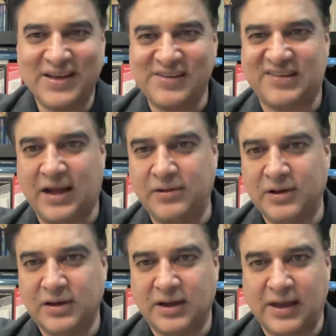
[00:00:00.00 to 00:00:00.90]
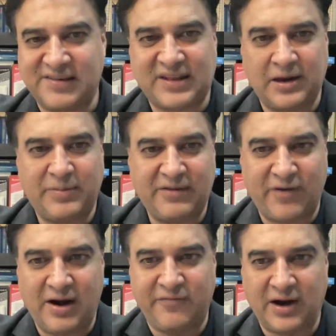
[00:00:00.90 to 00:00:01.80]
So it's going to be a
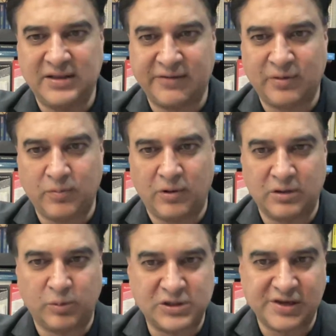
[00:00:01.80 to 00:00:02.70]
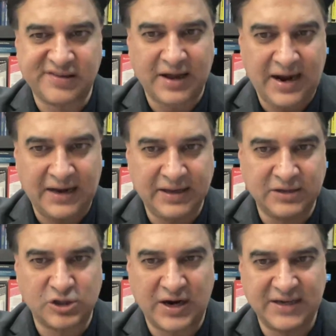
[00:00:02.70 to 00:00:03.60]
very, very different world, which is highly
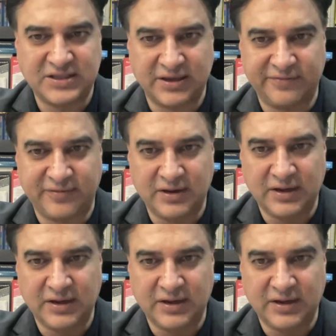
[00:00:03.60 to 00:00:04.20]
interactive